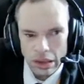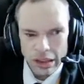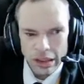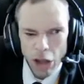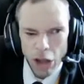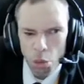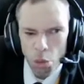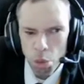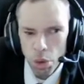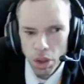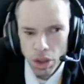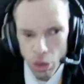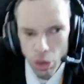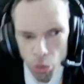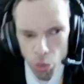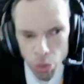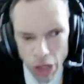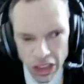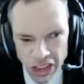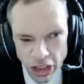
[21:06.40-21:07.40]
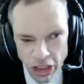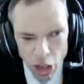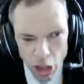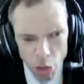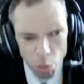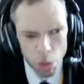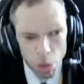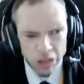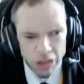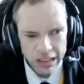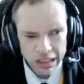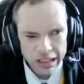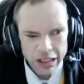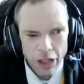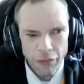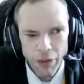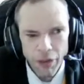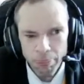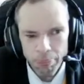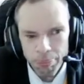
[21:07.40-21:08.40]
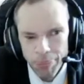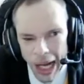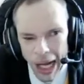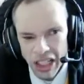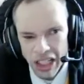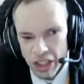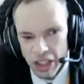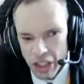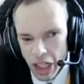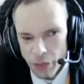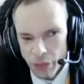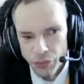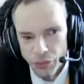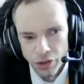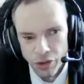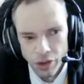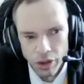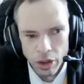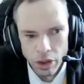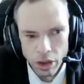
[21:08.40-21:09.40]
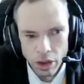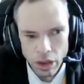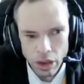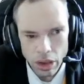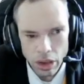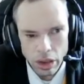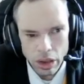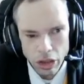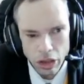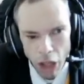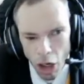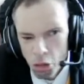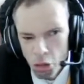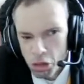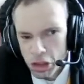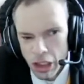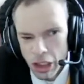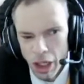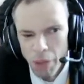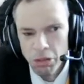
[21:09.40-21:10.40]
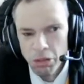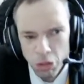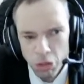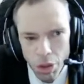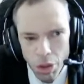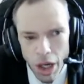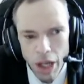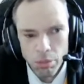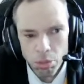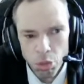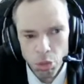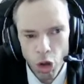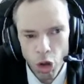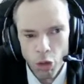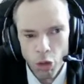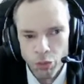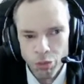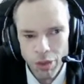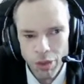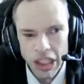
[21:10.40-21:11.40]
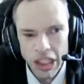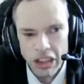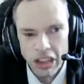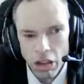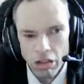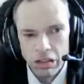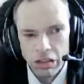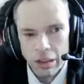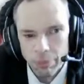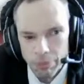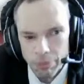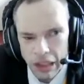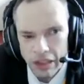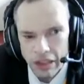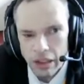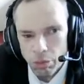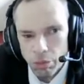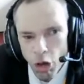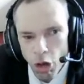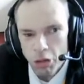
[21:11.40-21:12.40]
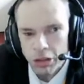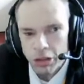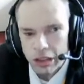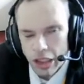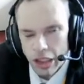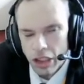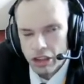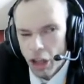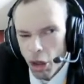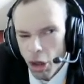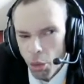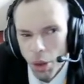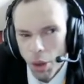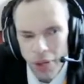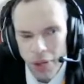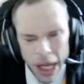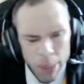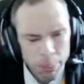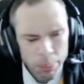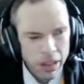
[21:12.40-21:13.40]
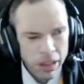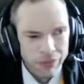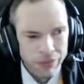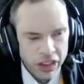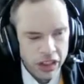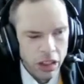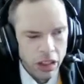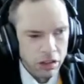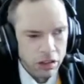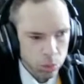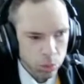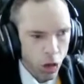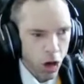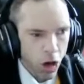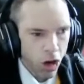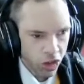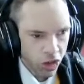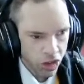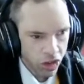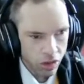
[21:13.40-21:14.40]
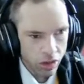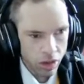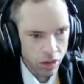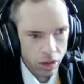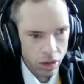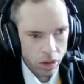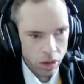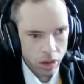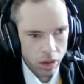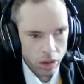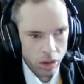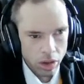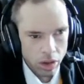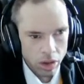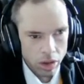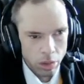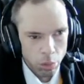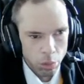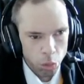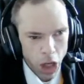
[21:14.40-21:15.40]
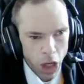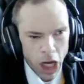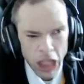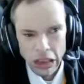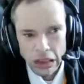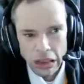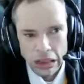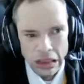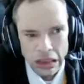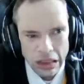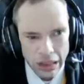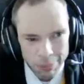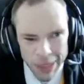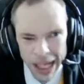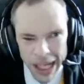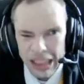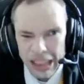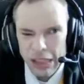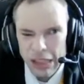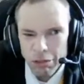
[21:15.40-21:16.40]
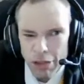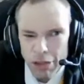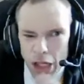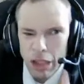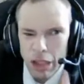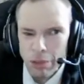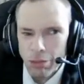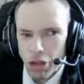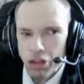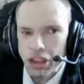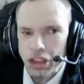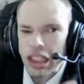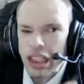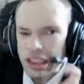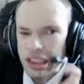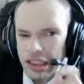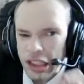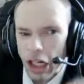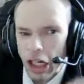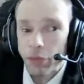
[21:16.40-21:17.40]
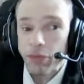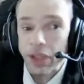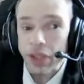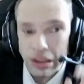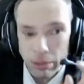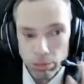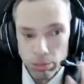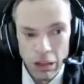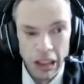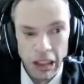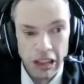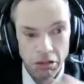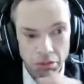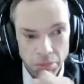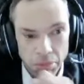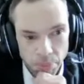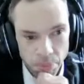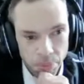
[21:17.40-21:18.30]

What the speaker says: So, when you want something bad enough, don't come crying wolf when it goes completely wrong, because I know what will happen if it goes wrong. Right? The Magic Railroad itself is real.